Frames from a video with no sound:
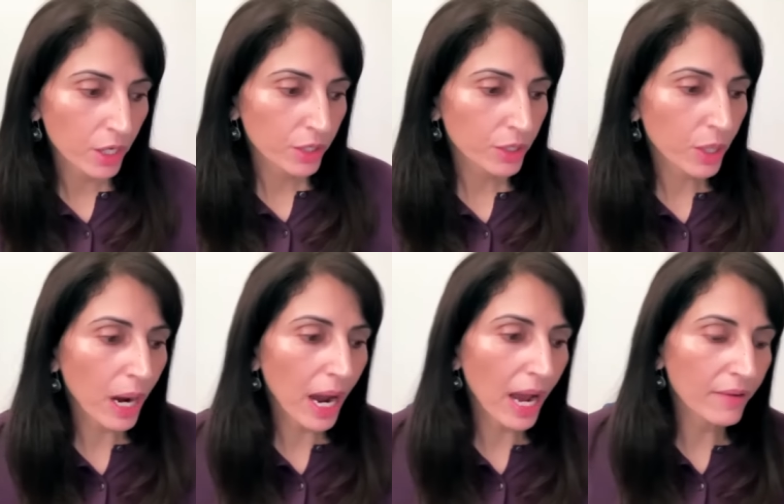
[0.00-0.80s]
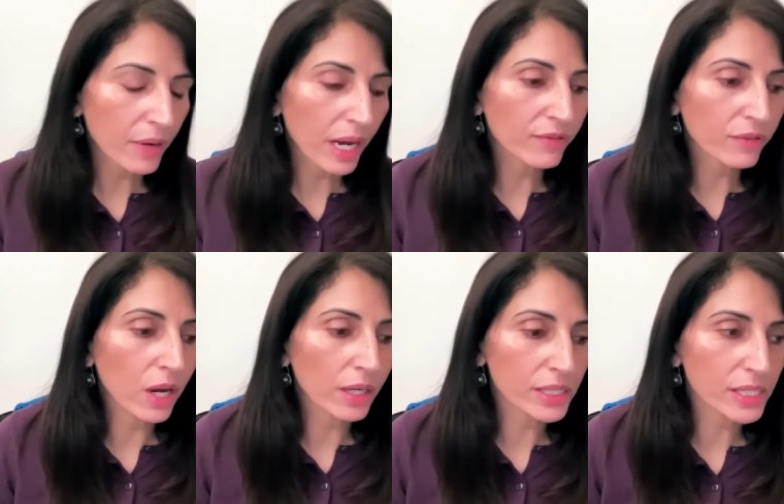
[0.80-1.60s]
You know, I've, I've
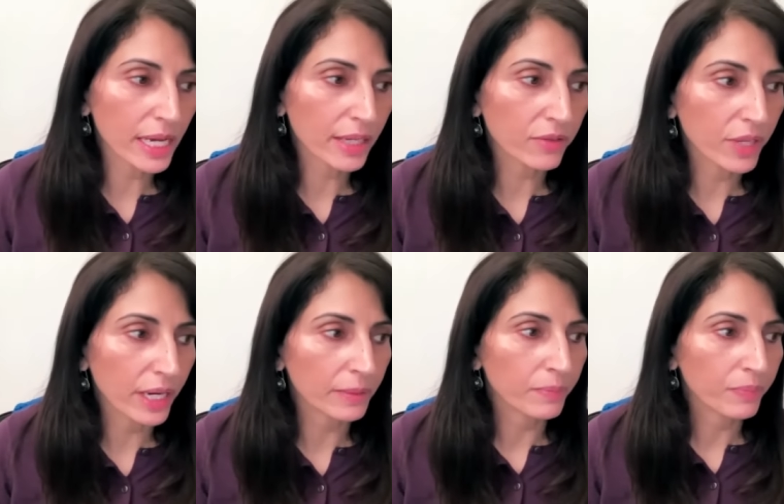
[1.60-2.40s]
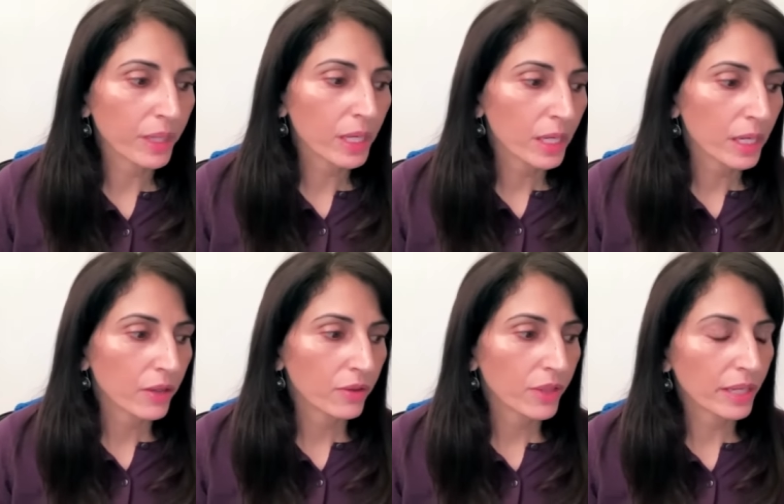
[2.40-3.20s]
long said that
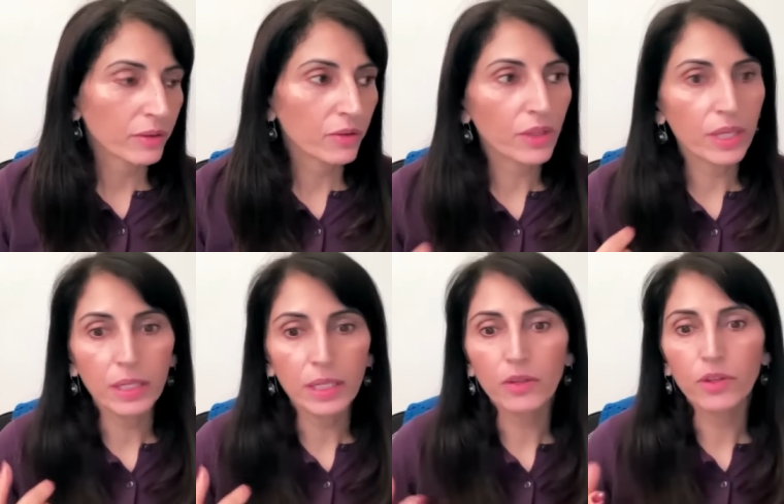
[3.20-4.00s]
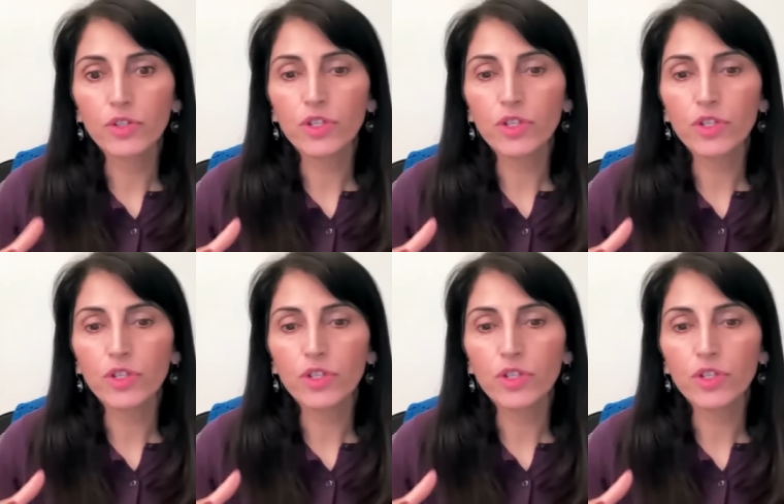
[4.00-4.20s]
that the there's